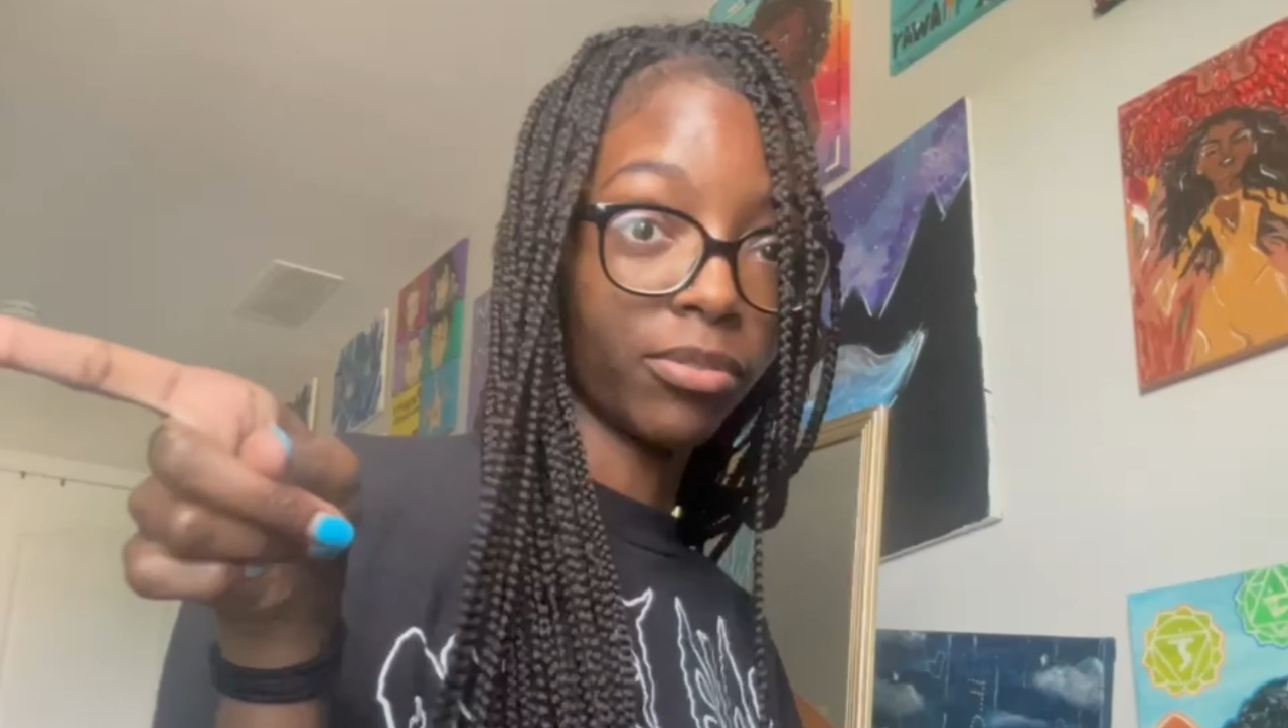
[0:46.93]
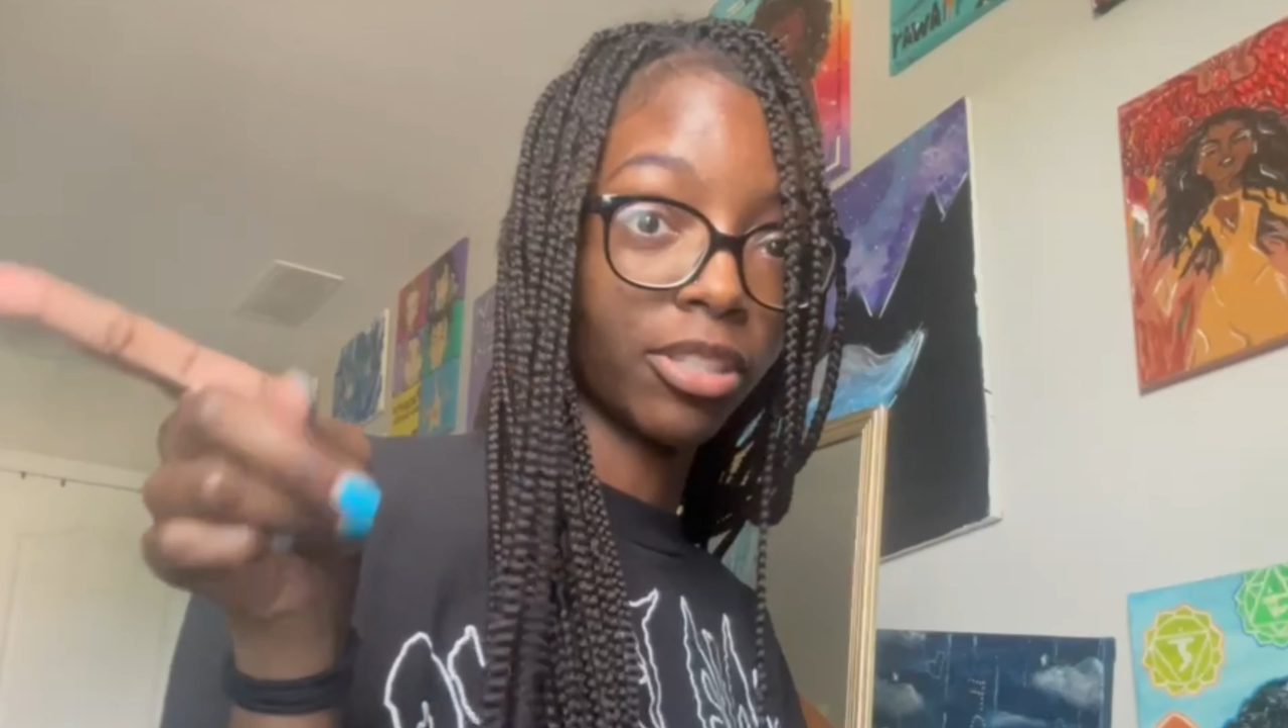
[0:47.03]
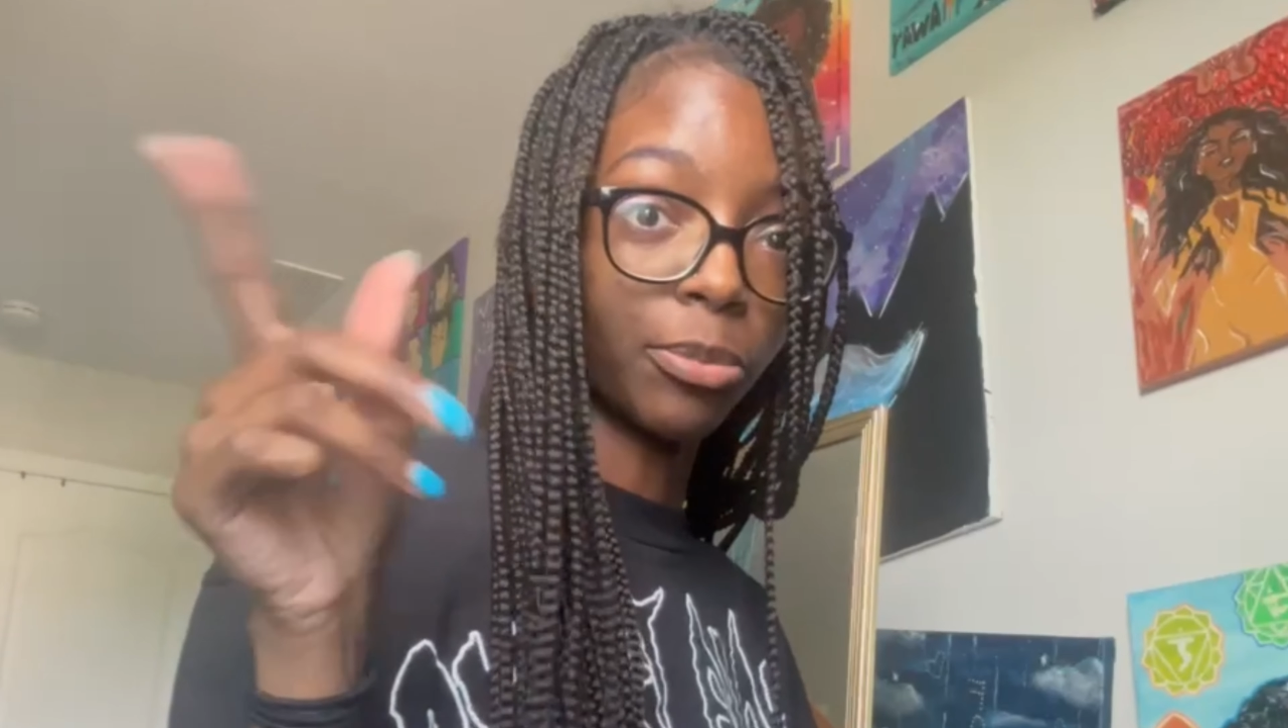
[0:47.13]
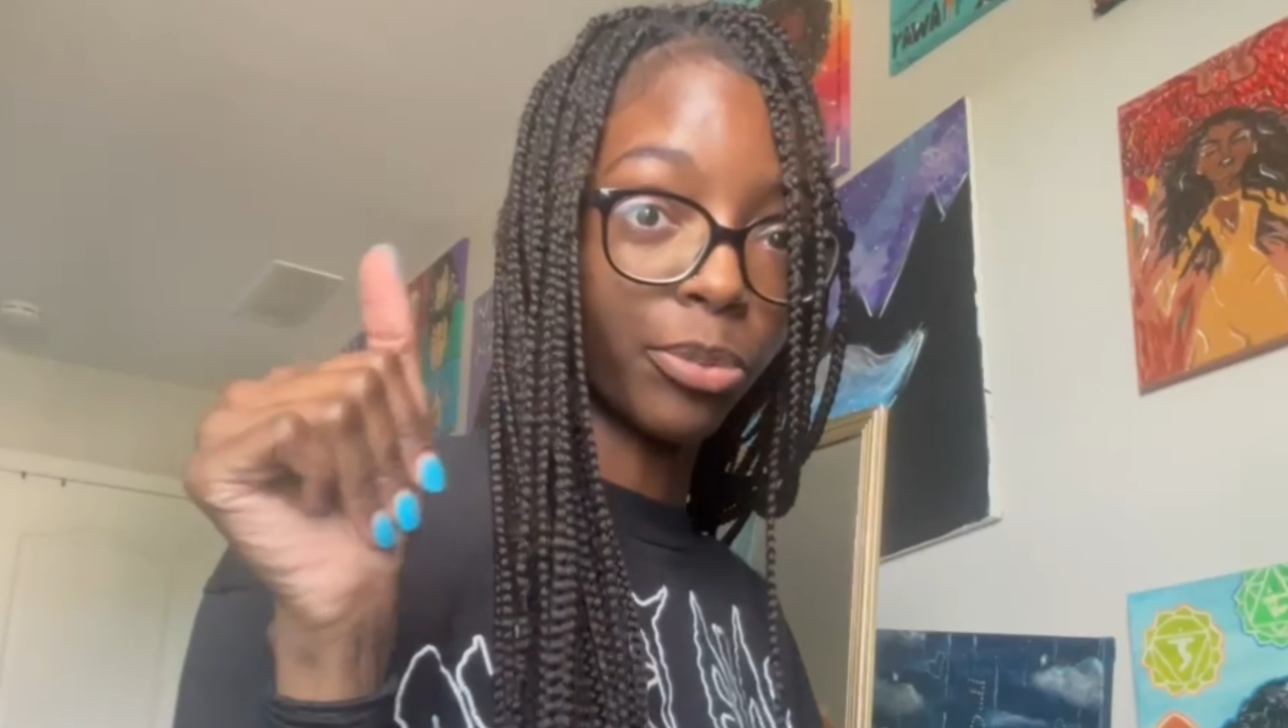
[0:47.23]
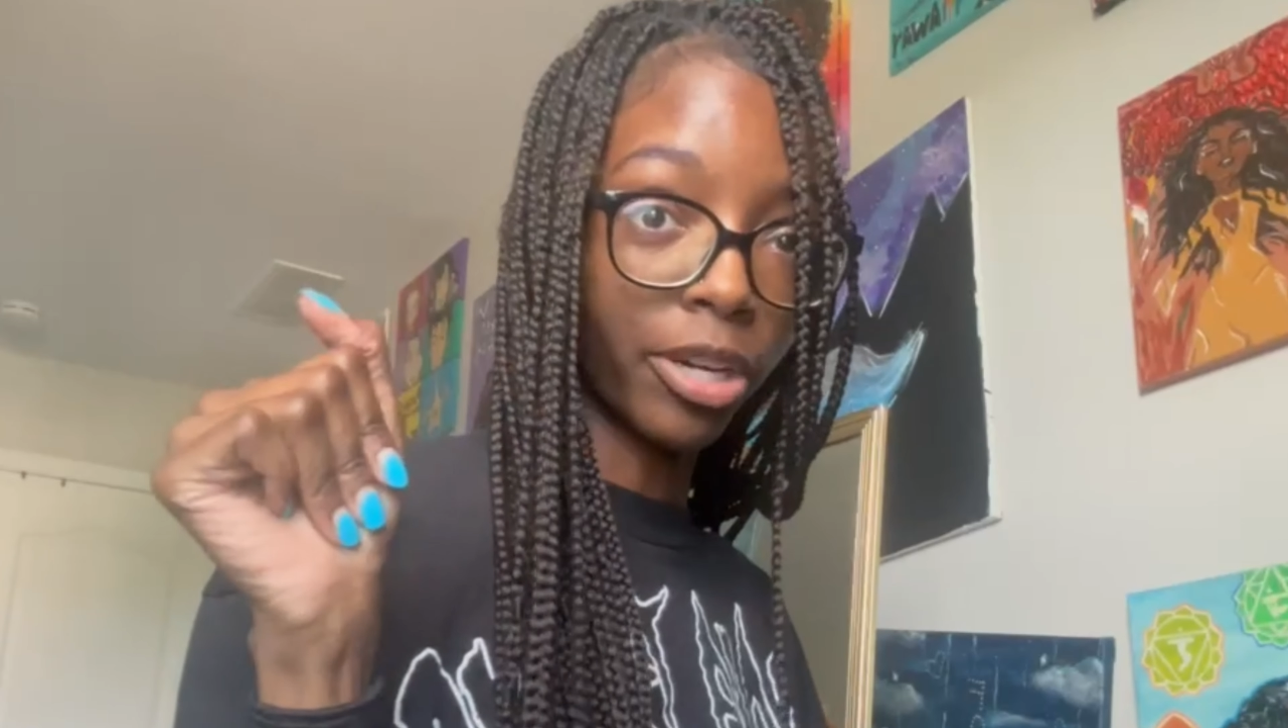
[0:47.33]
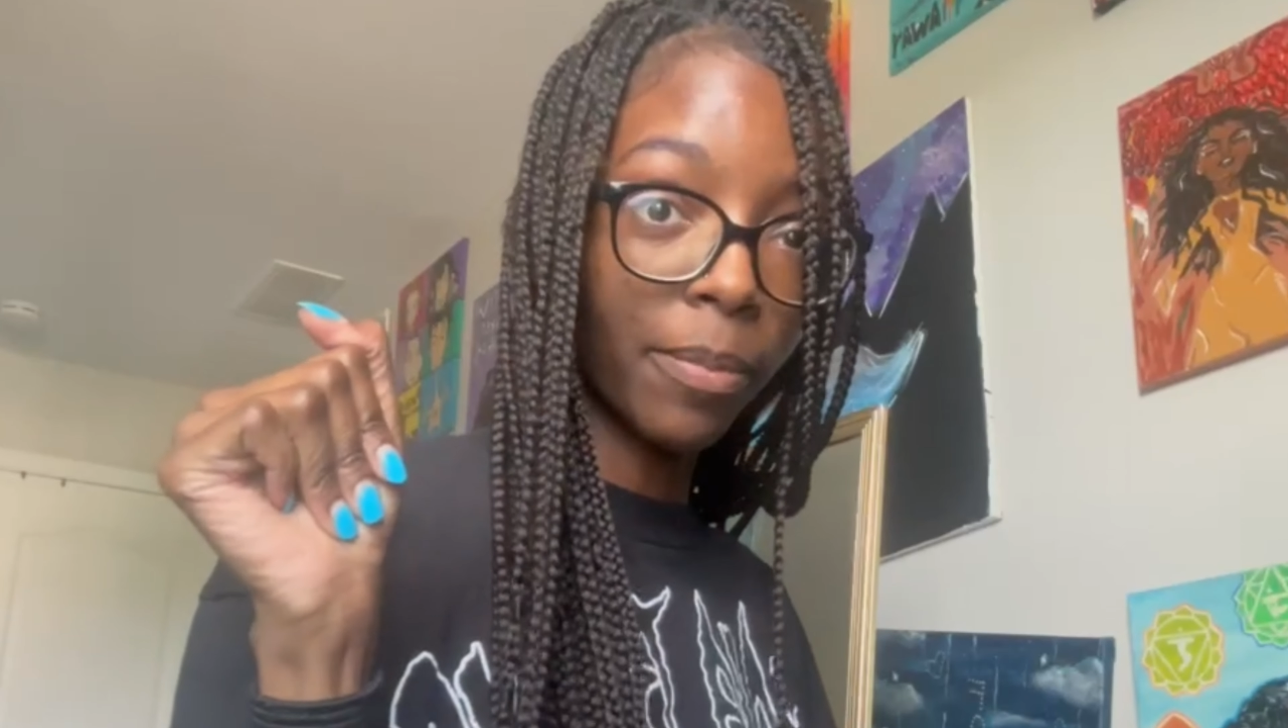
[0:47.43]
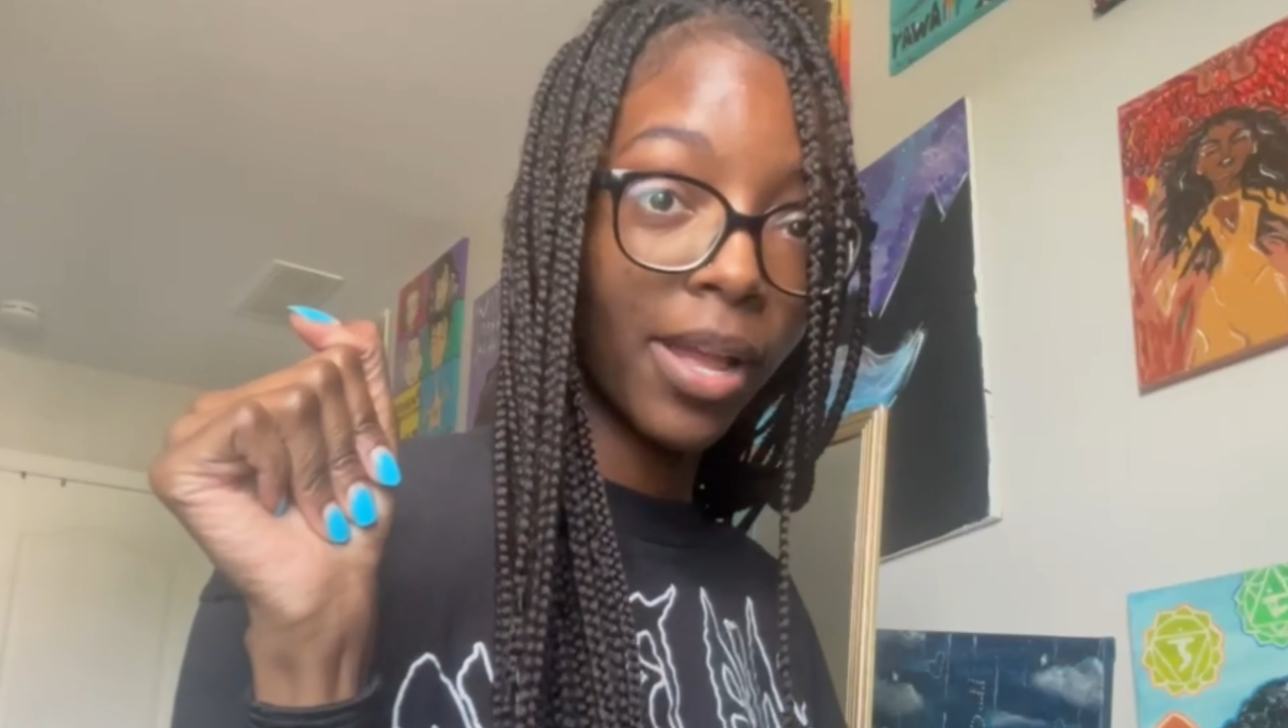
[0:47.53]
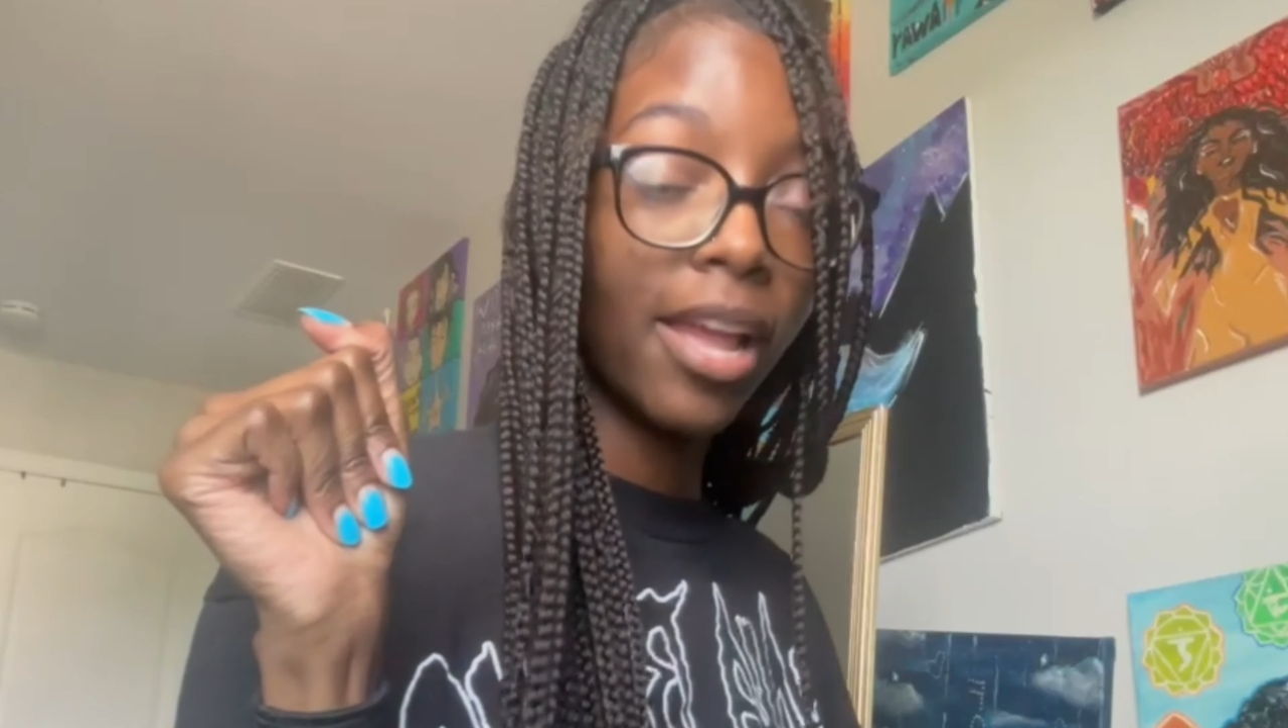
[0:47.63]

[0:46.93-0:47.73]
to the brim